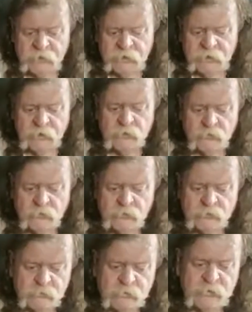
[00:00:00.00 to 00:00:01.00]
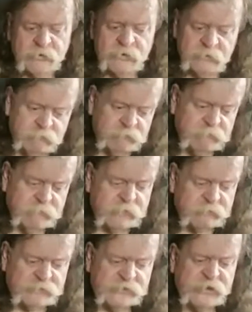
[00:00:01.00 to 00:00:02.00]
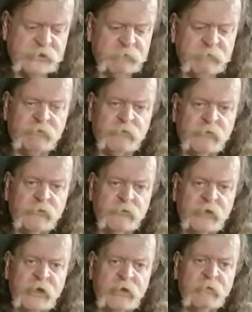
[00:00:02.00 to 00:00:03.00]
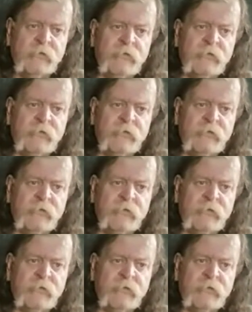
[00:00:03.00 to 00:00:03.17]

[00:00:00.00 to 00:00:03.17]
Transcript: and Northworthy, well that was the name before then.